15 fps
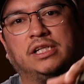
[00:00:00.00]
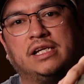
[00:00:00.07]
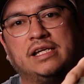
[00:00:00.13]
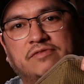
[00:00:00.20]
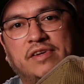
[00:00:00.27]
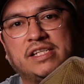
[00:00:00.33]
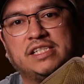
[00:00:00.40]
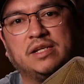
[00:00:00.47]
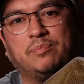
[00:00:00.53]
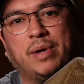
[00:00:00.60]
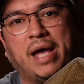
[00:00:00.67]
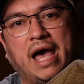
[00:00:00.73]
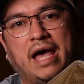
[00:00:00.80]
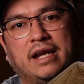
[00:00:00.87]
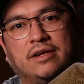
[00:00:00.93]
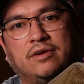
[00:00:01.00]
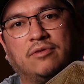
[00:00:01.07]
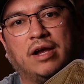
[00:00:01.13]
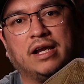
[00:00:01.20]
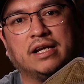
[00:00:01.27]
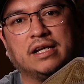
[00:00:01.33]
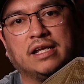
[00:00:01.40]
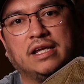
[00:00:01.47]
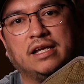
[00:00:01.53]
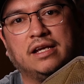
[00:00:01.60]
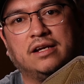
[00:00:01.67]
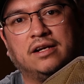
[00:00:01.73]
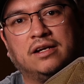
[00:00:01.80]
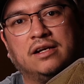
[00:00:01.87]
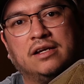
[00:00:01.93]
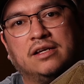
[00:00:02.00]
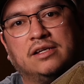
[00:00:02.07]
It has vented padding right in here